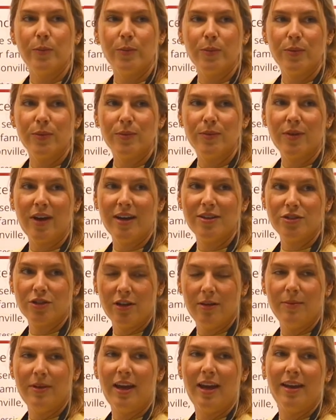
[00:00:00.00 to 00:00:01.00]
The ice
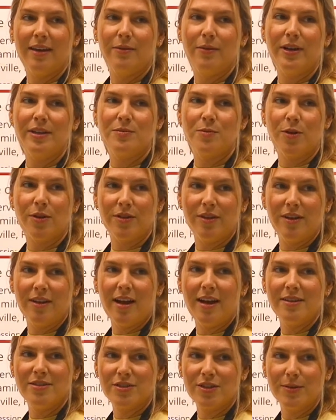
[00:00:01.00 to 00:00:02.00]
cream cake weighs more than the
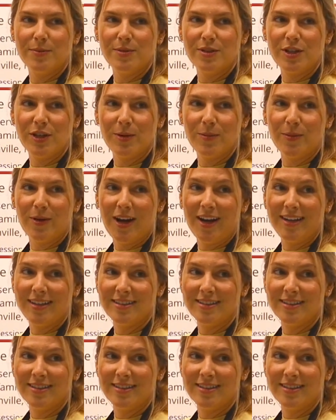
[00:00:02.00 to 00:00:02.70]
ice cream scoop, right?